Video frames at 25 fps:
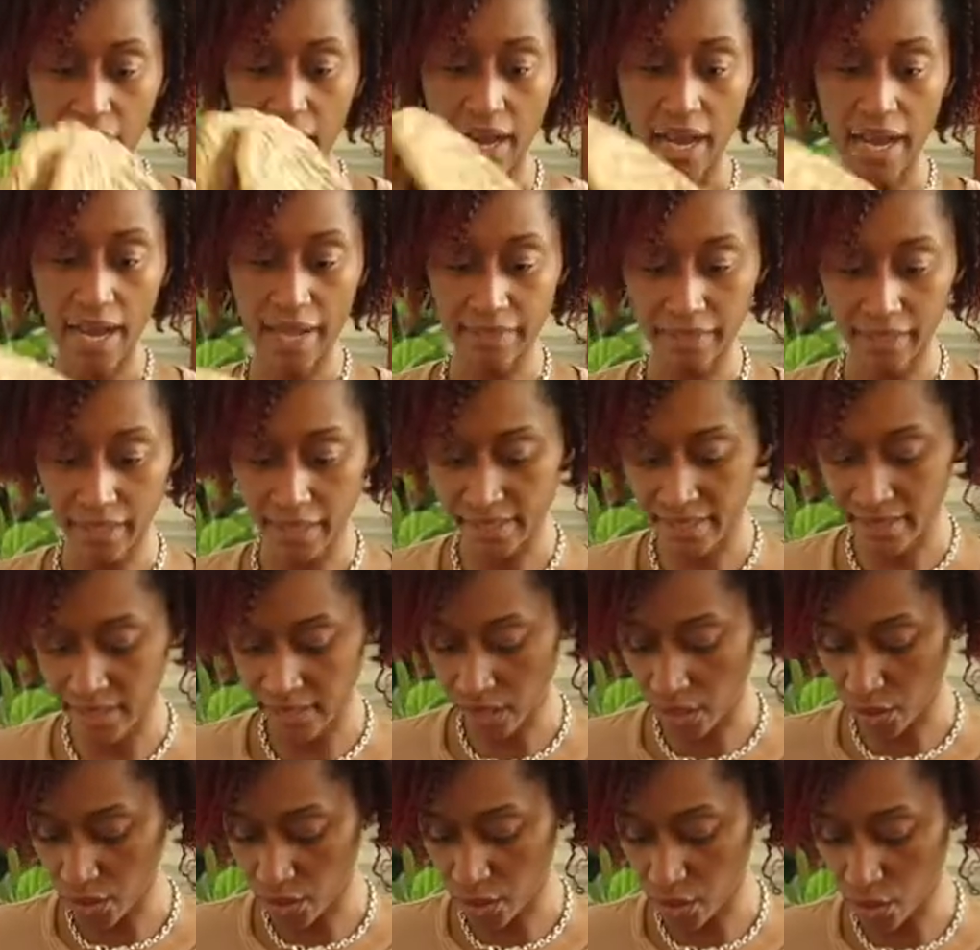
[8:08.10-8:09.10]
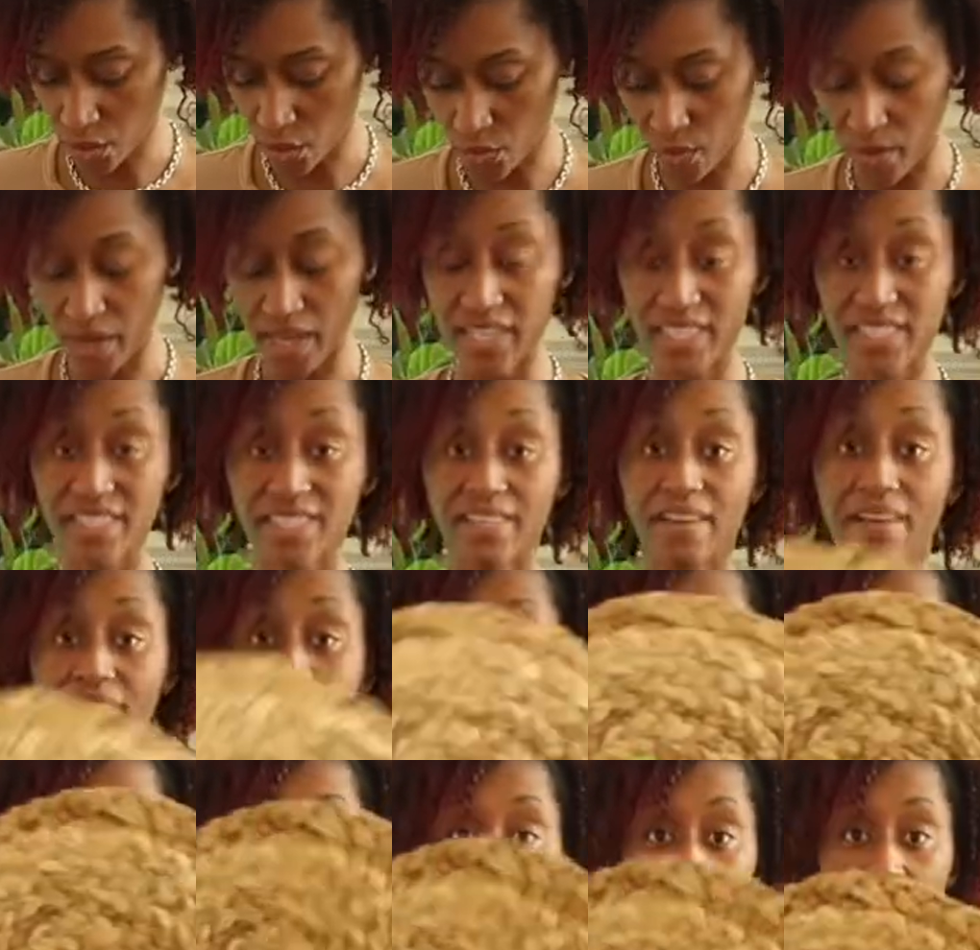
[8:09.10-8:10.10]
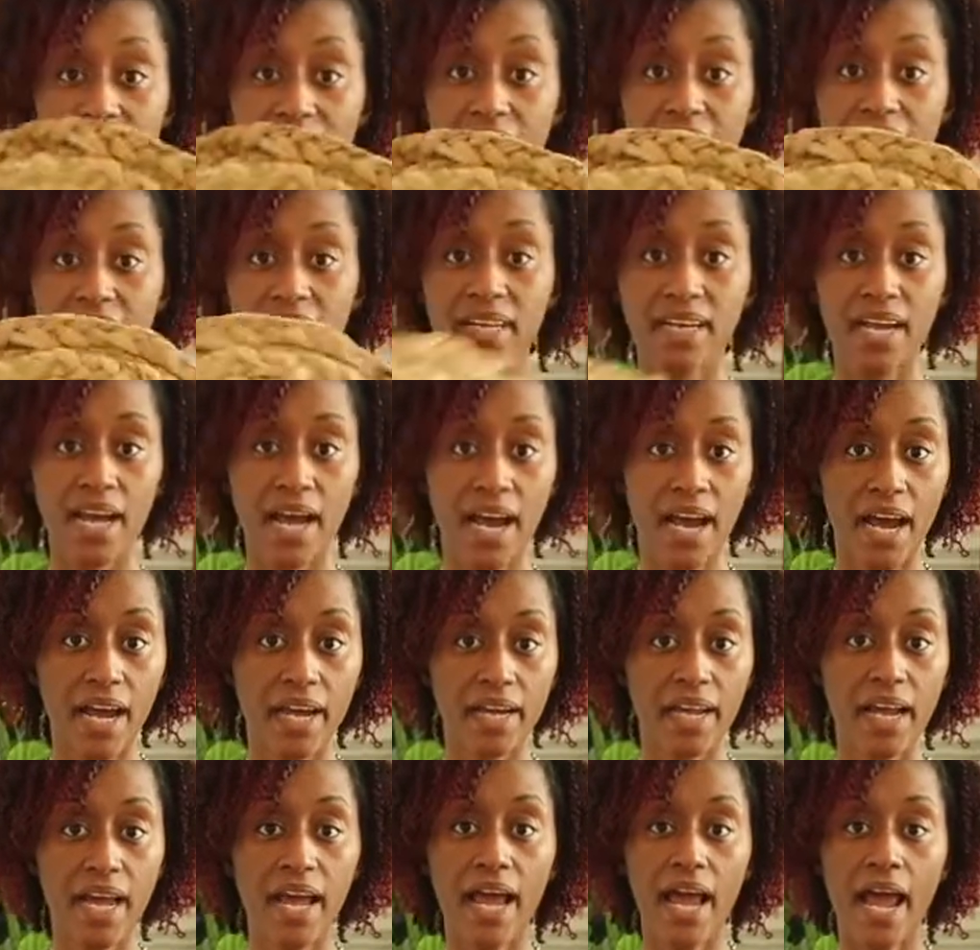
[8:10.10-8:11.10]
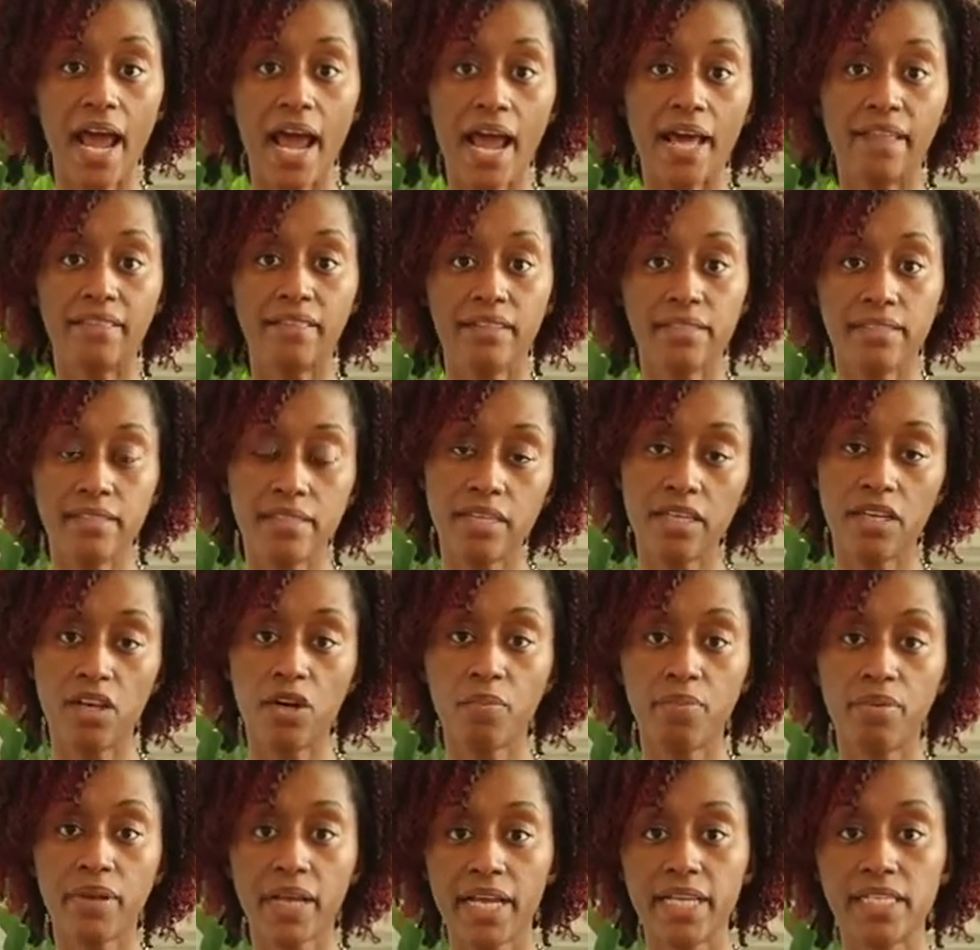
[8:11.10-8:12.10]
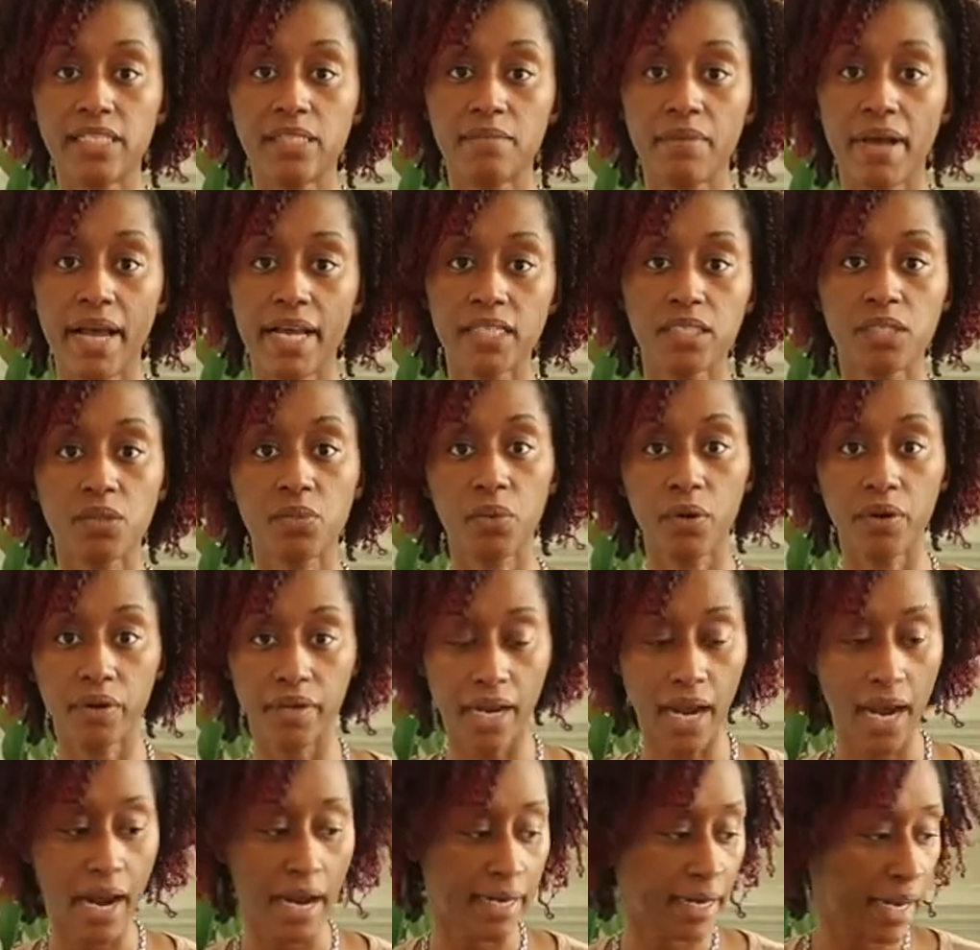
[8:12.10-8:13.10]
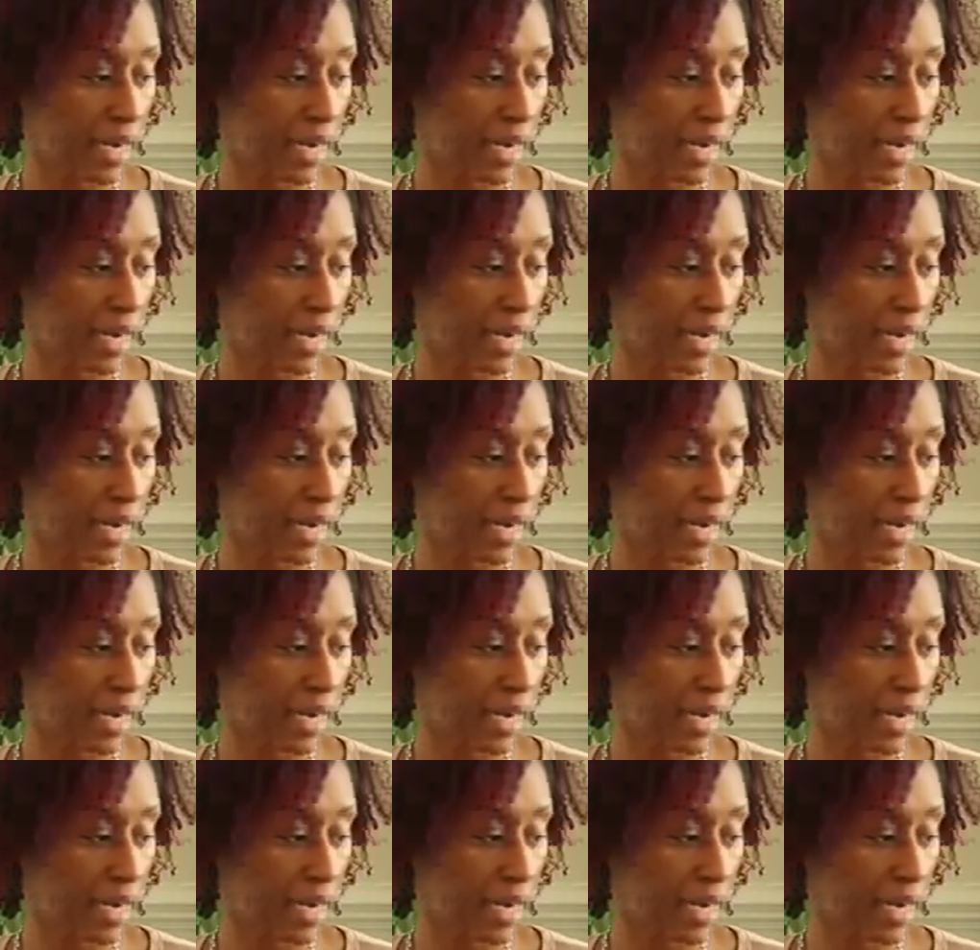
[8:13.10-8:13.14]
and the circle was five ninety-nine, and the teal placemats were nine